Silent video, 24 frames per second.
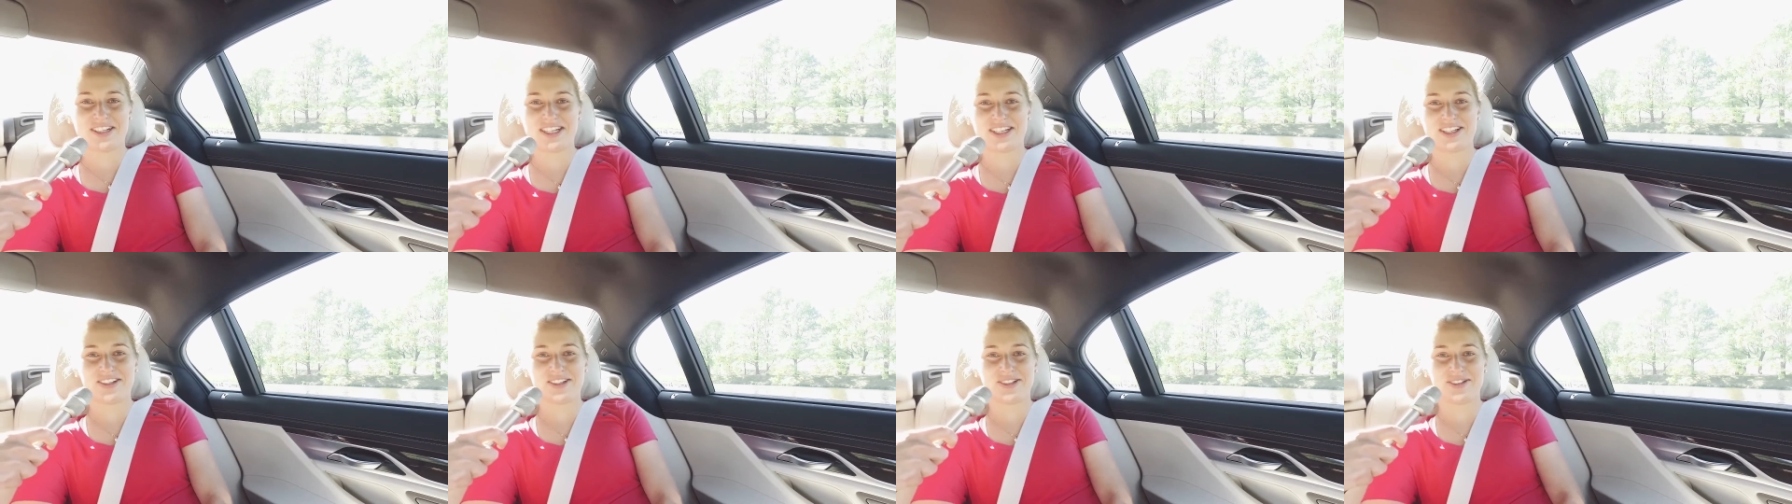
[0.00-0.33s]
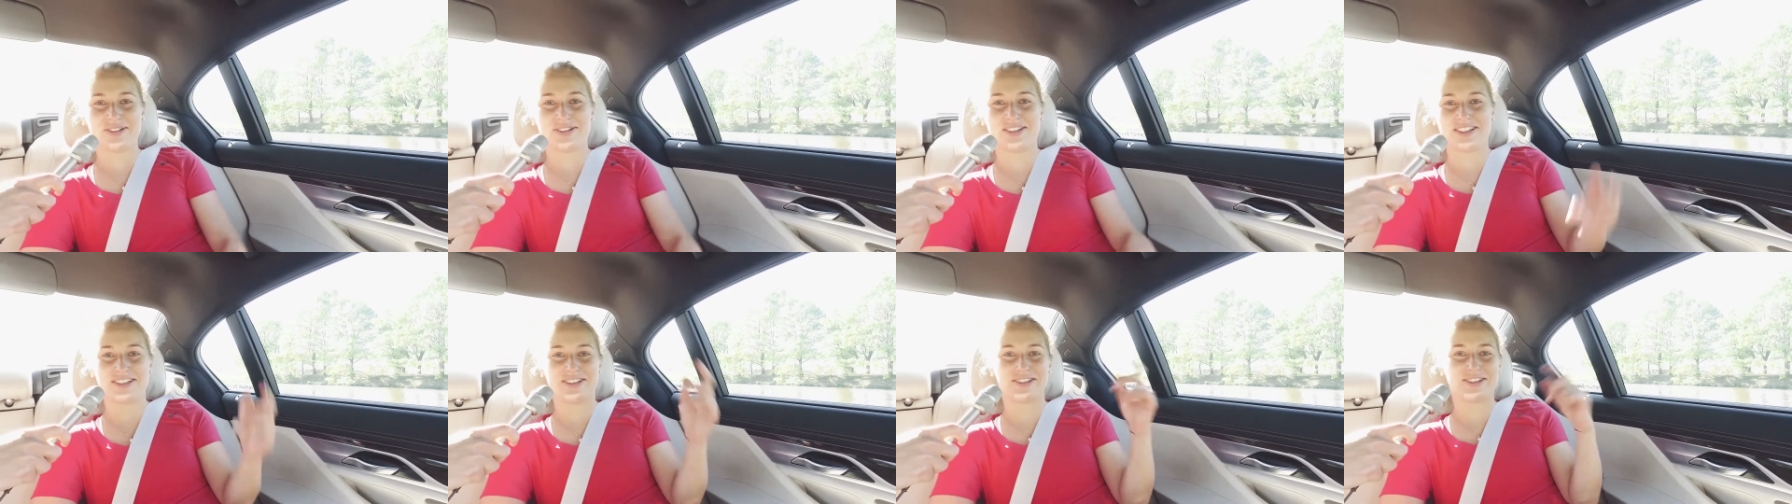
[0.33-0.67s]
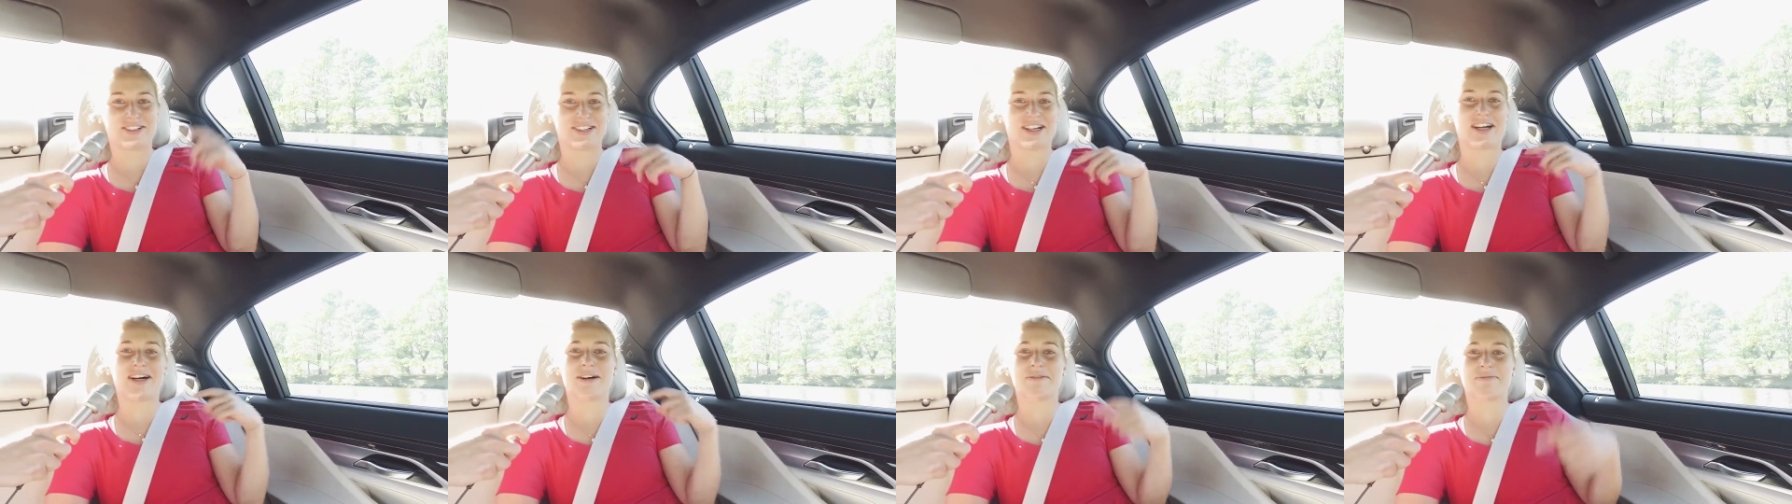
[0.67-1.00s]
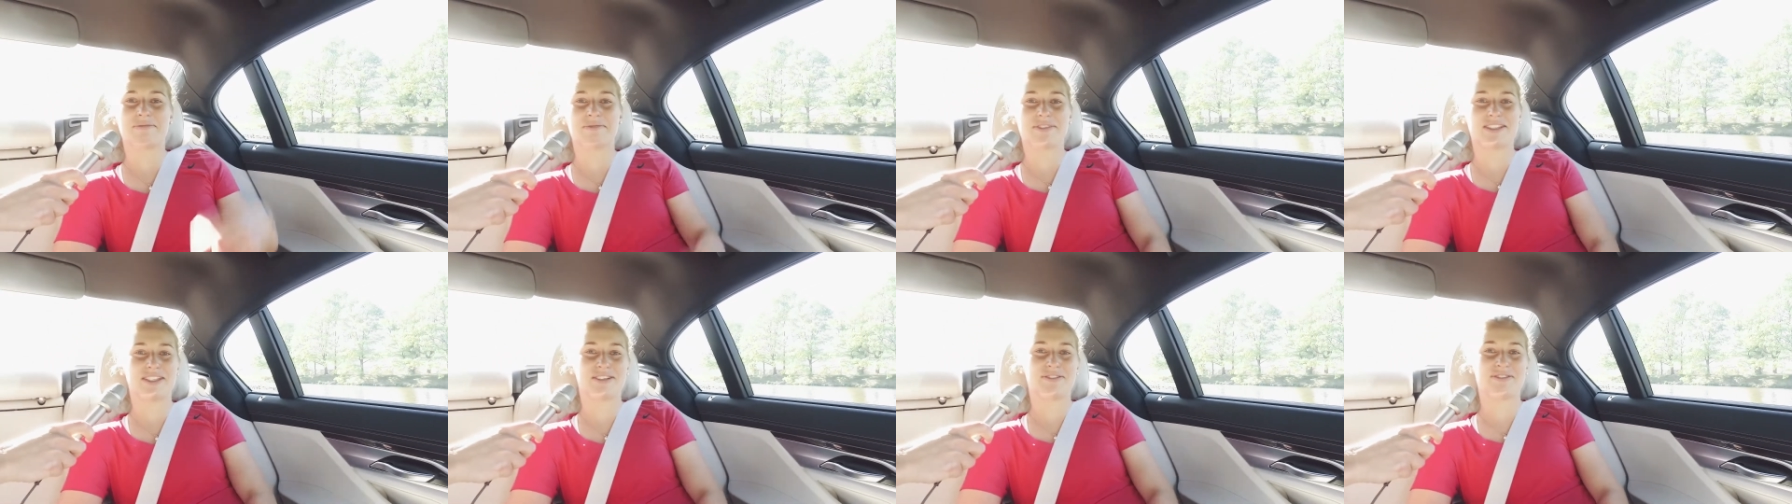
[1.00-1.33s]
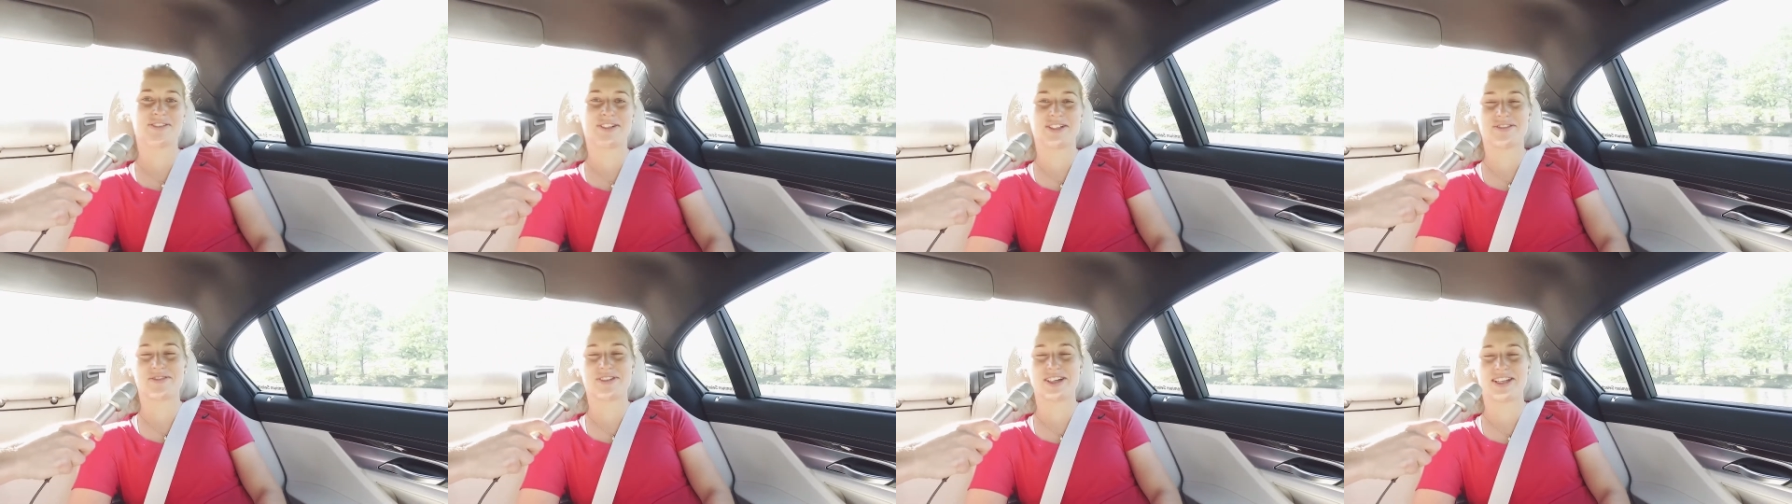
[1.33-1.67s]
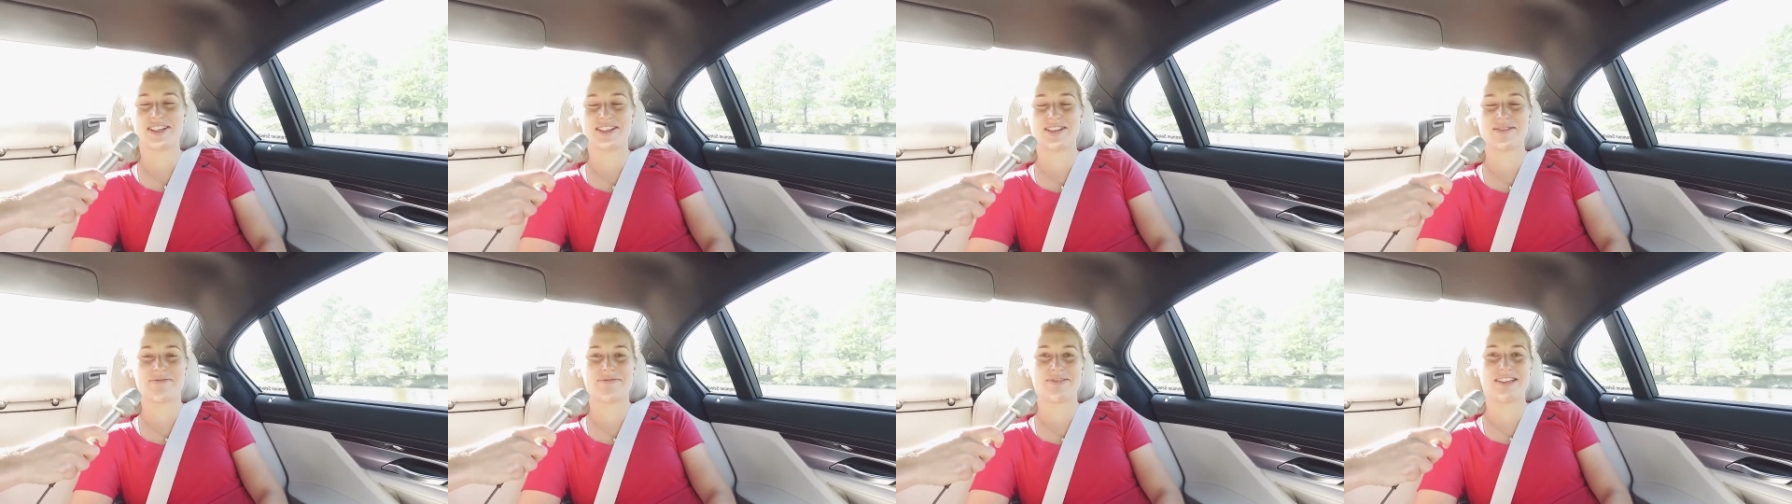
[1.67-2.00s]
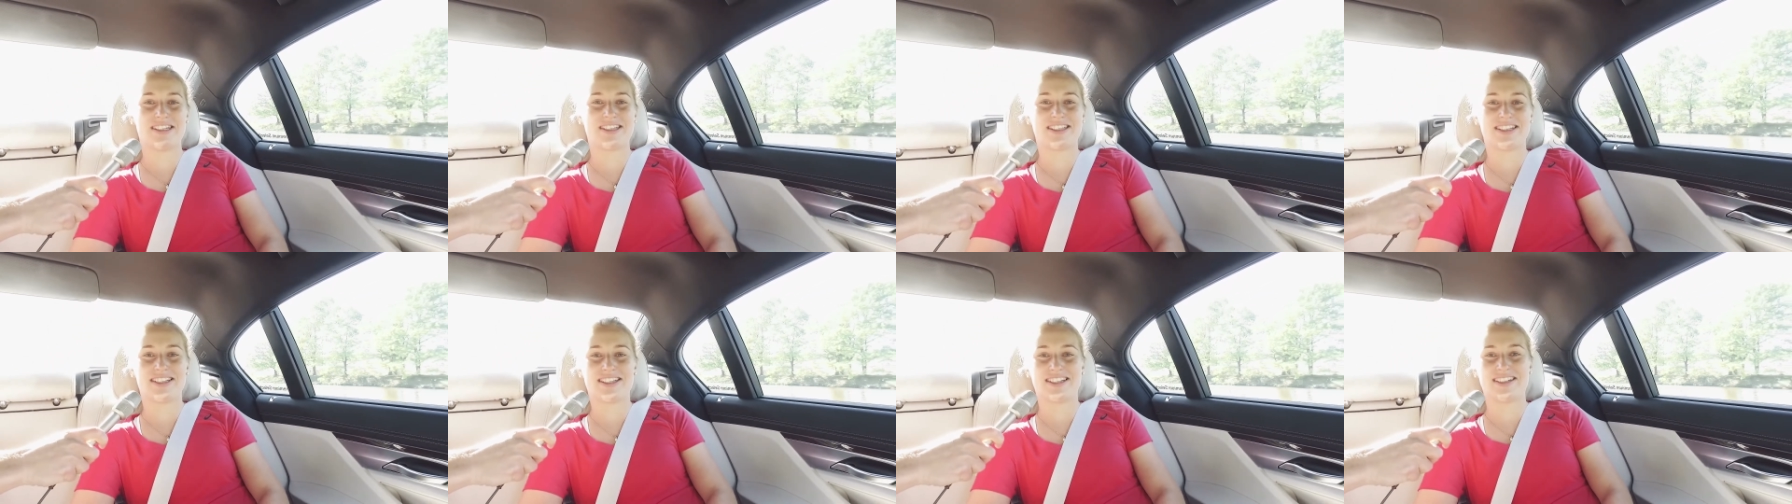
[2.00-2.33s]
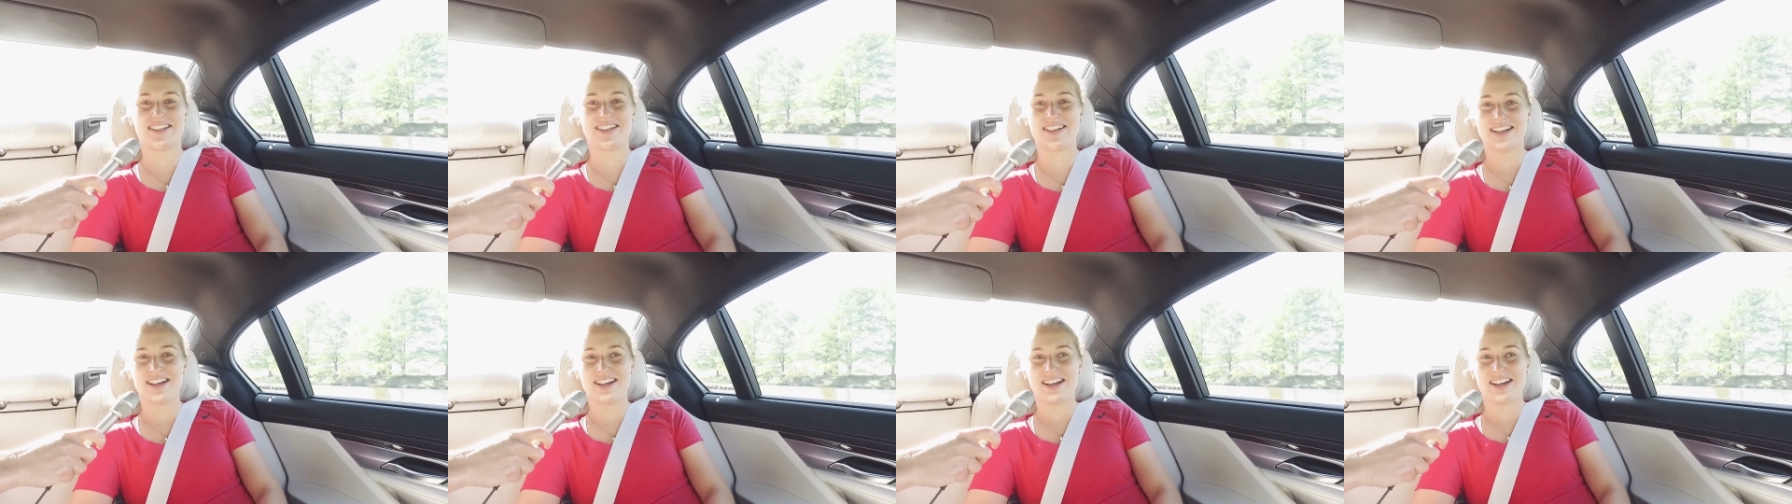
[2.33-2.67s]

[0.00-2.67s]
i always look up different recipes and